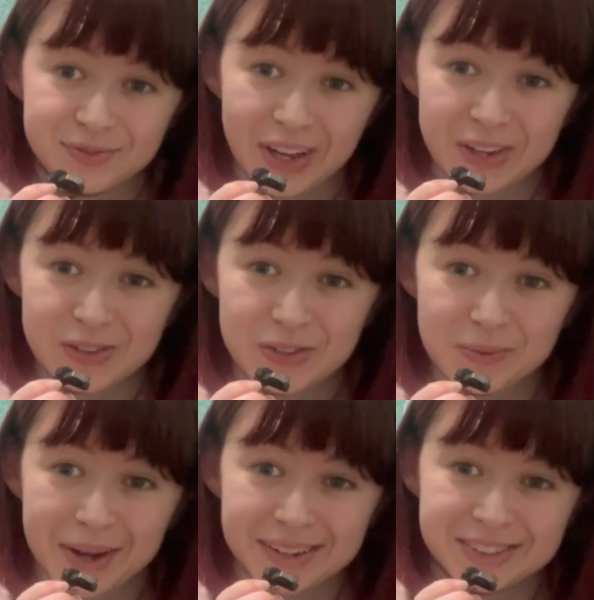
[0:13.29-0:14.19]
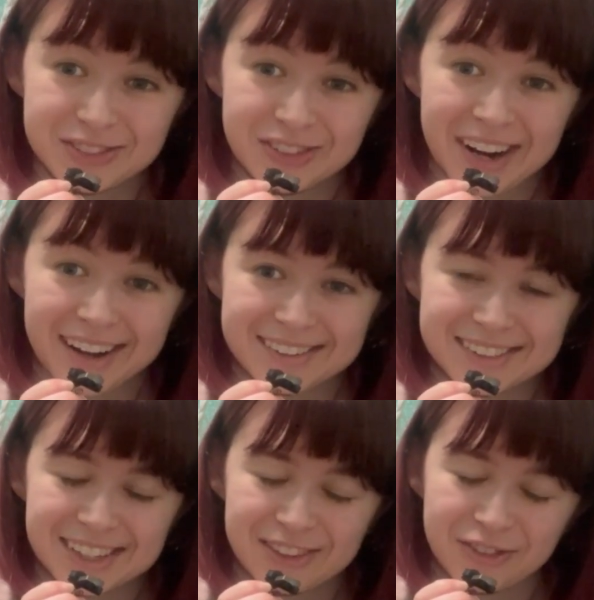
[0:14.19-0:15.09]
Thank you so much for
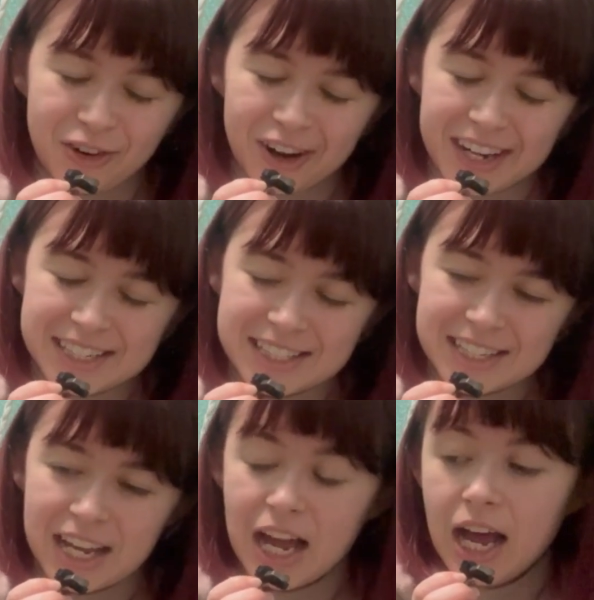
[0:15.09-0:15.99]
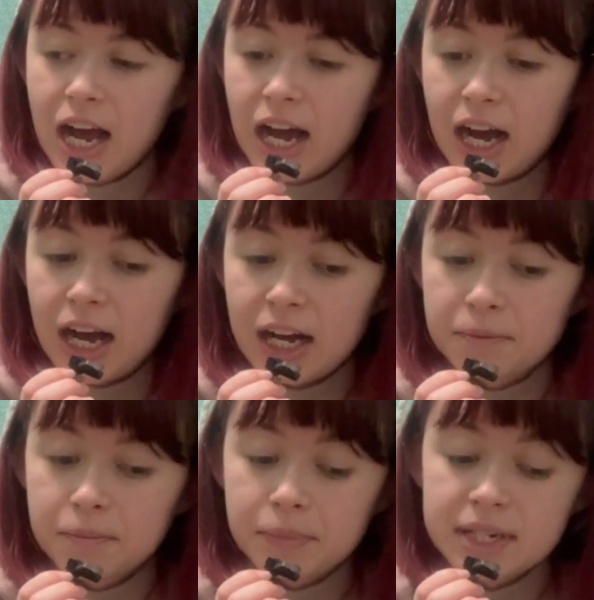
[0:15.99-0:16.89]
asking for it.
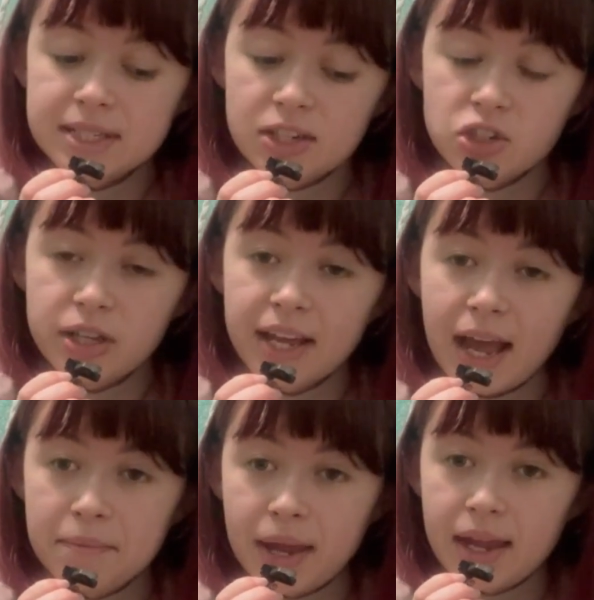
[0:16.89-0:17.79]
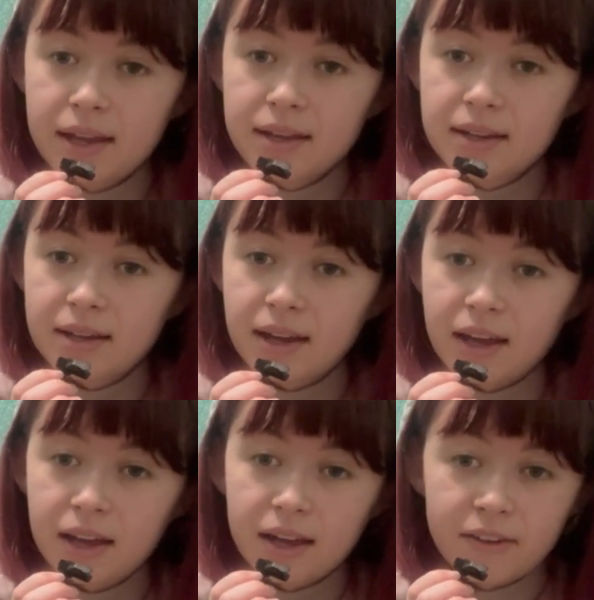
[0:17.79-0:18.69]
But essentially I made
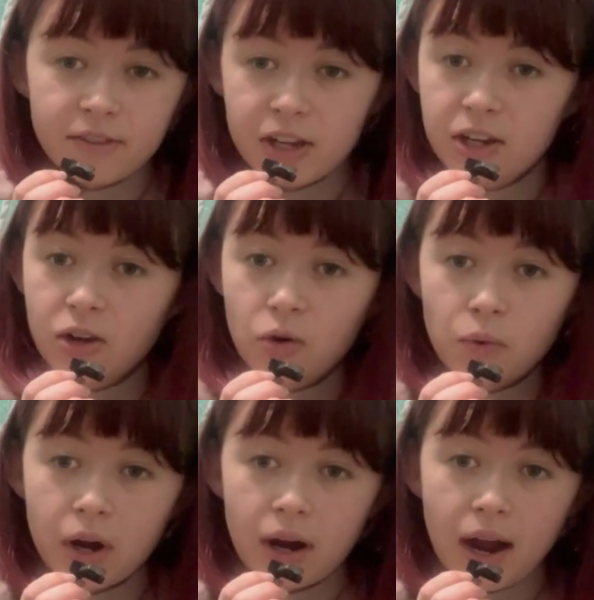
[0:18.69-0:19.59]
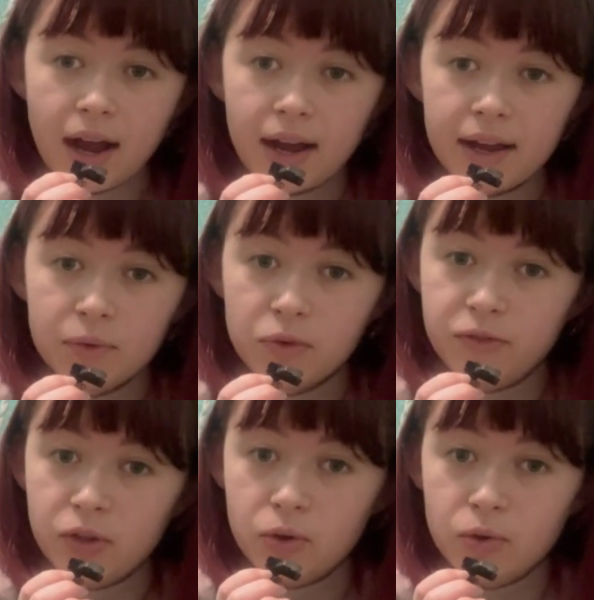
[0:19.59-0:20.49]
a video where I
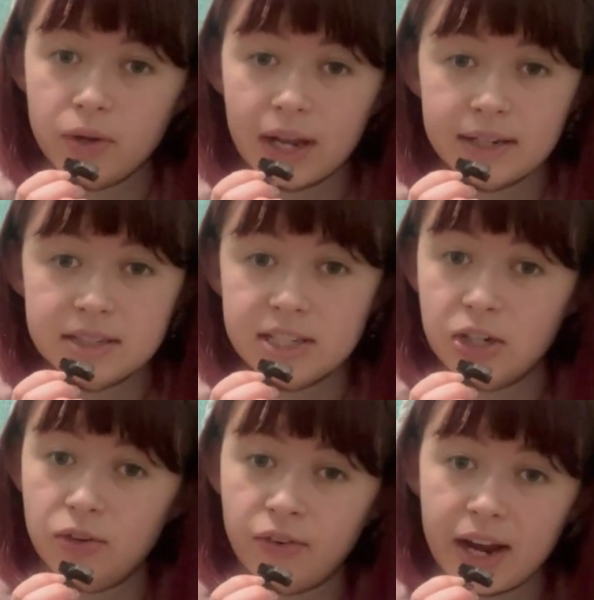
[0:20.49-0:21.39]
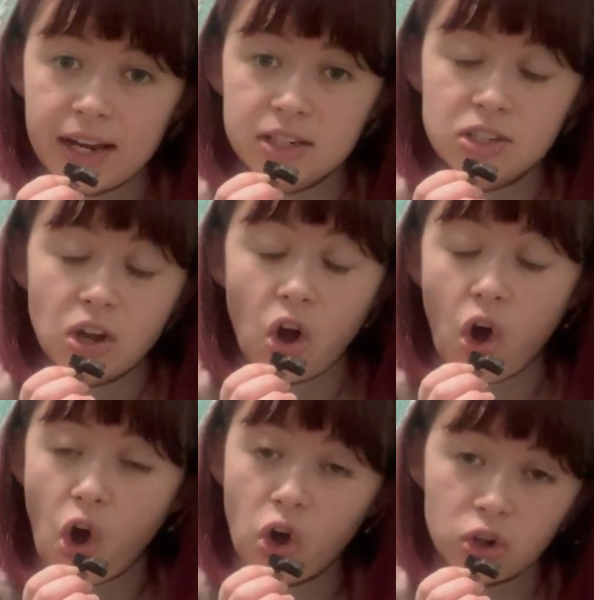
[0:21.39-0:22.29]
reviewed and tier ranked
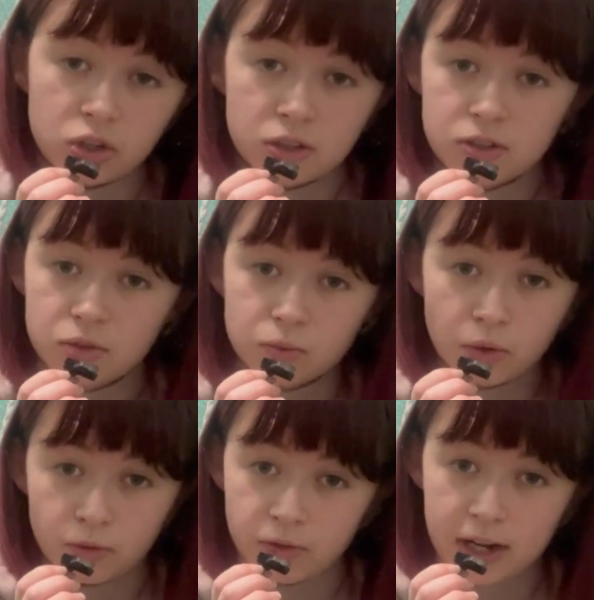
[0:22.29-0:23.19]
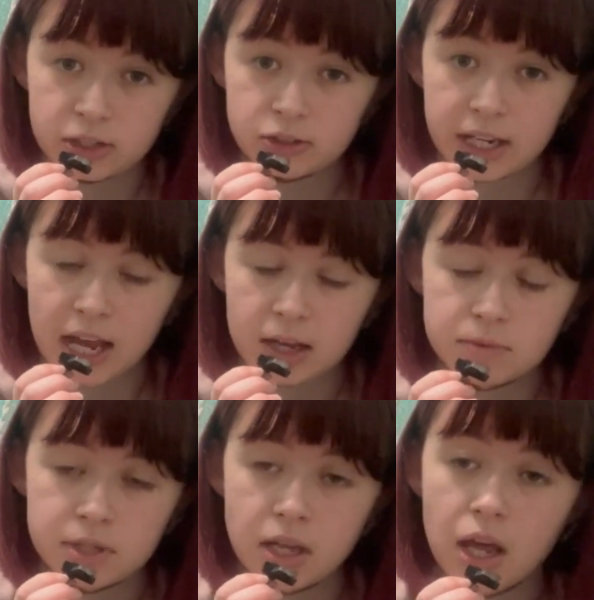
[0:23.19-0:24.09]
all Rune Factory
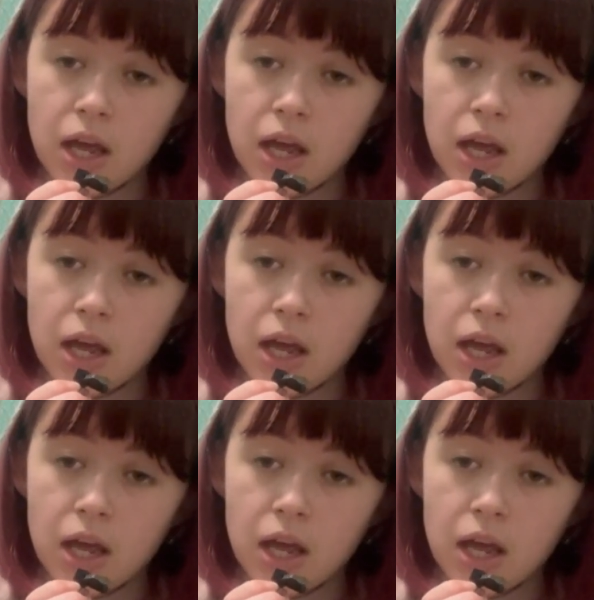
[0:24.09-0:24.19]
games.